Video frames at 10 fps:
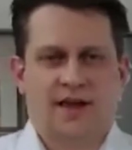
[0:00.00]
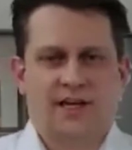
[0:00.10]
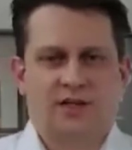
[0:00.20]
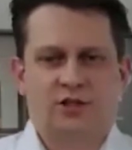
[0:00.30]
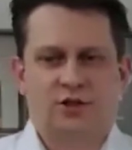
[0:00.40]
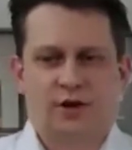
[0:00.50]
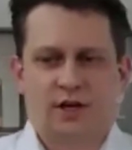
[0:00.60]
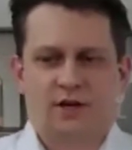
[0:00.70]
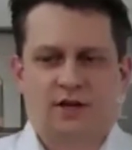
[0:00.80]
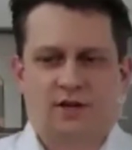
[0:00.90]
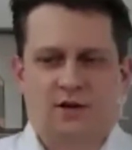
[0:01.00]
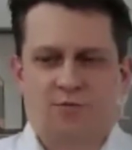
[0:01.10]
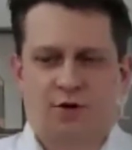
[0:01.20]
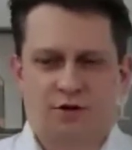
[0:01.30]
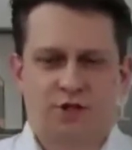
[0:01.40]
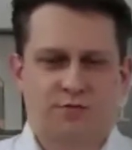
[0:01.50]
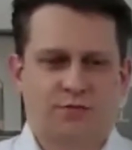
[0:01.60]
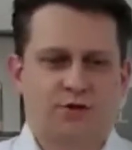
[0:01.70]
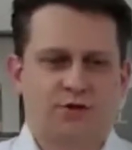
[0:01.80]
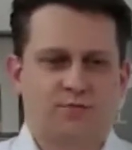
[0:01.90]
And it's really
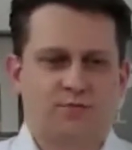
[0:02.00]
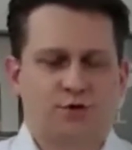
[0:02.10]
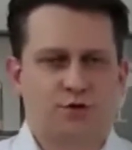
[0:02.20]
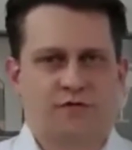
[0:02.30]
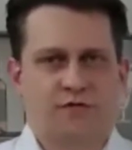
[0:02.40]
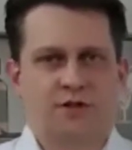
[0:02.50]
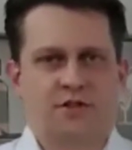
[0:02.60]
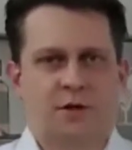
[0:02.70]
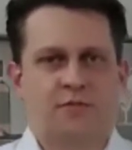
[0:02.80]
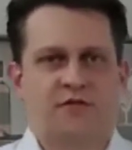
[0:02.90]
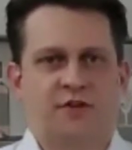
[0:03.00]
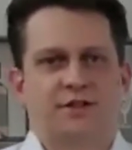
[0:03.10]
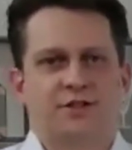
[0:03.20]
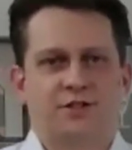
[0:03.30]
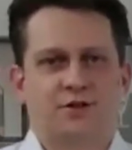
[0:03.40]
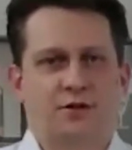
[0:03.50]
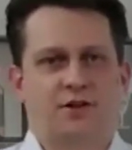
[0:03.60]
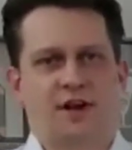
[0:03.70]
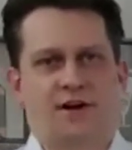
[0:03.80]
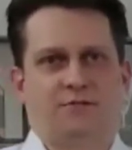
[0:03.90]
impossible to prove that something is
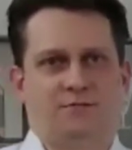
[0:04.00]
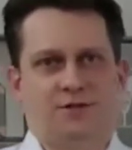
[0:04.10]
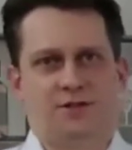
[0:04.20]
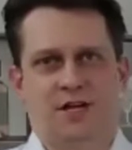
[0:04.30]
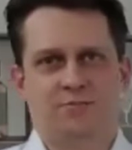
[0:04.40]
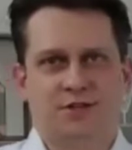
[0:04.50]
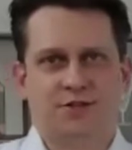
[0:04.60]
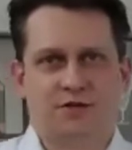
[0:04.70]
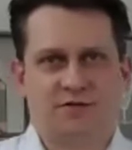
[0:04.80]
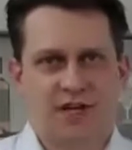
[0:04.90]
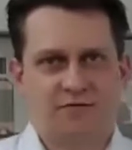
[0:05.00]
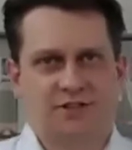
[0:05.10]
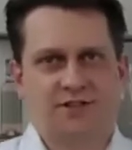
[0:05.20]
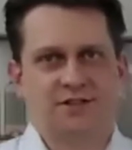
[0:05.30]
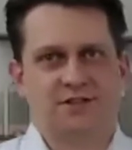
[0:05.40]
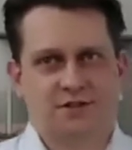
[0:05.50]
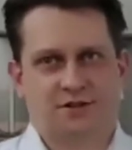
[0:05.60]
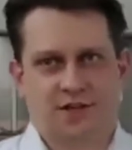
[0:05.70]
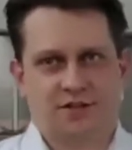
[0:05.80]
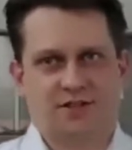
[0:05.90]
not there. So absence of evidence is
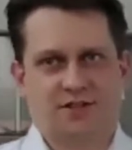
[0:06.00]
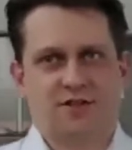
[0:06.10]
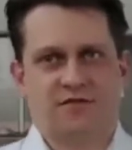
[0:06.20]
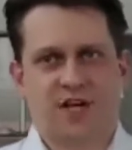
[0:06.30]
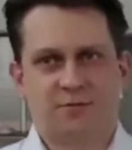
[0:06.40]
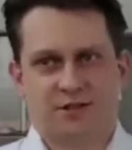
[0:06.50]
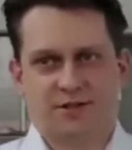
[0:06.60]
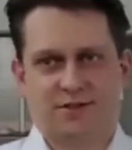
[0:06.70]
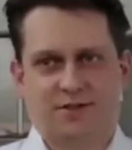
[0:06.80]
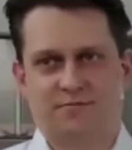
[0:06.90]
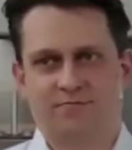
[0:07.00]
not evidence of absence.